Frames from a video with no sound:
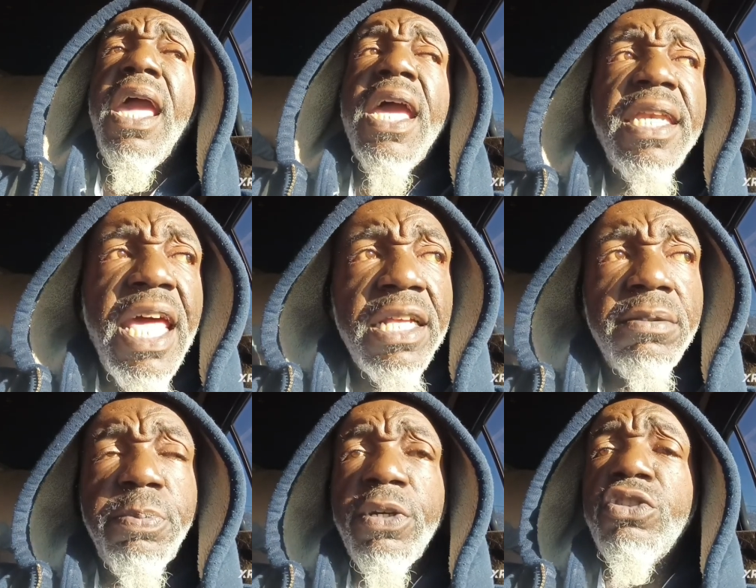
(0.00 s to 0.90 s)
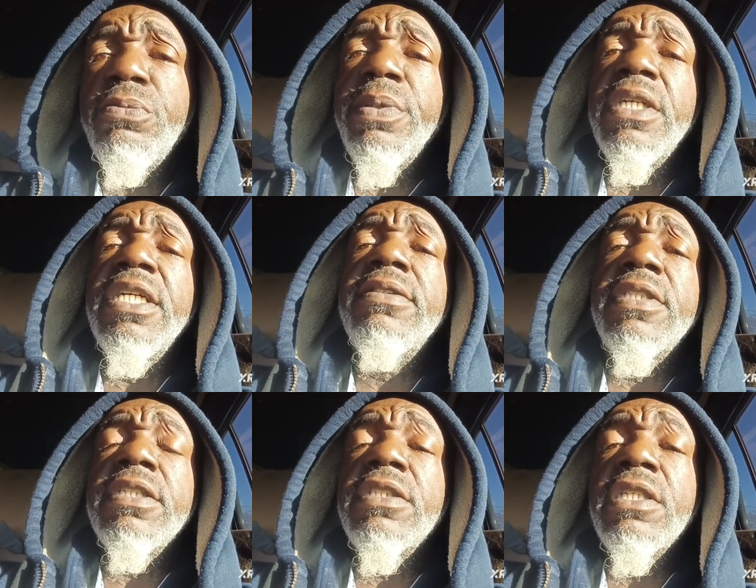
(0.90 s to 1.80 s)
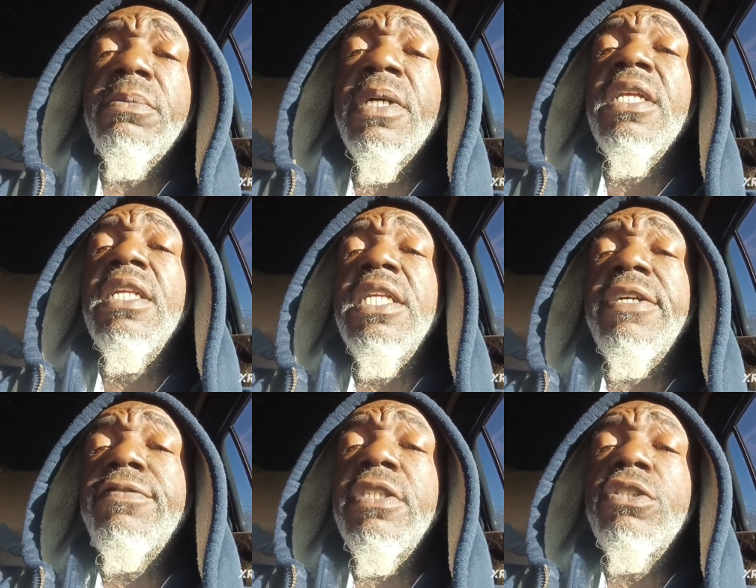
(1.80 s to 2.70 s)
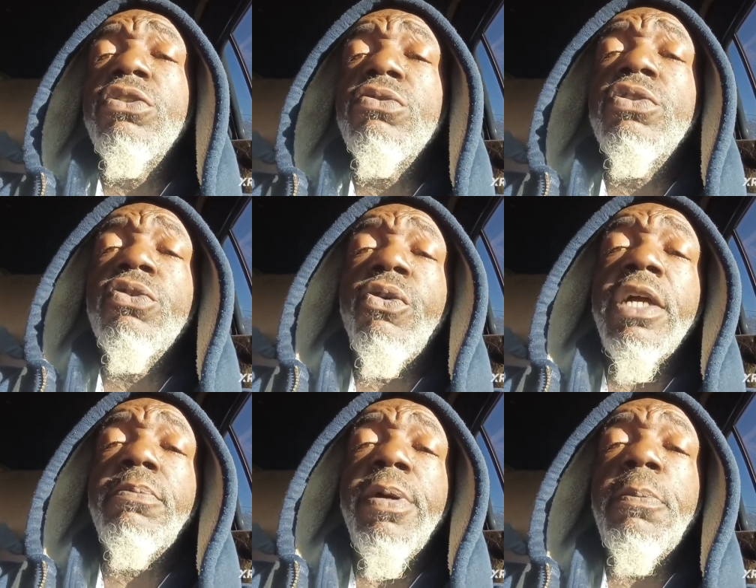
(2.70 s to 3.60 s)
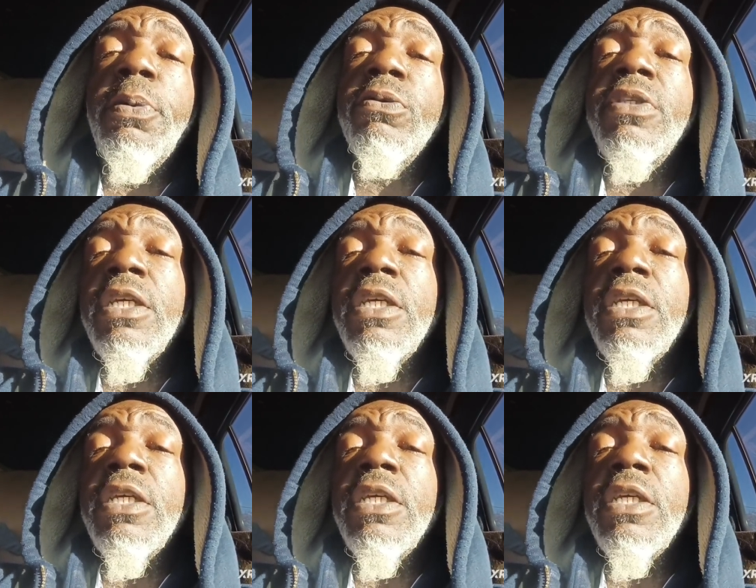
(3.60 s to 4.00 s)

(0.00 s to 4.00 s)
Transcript: And that spiritual belief system lifted you to great peoples.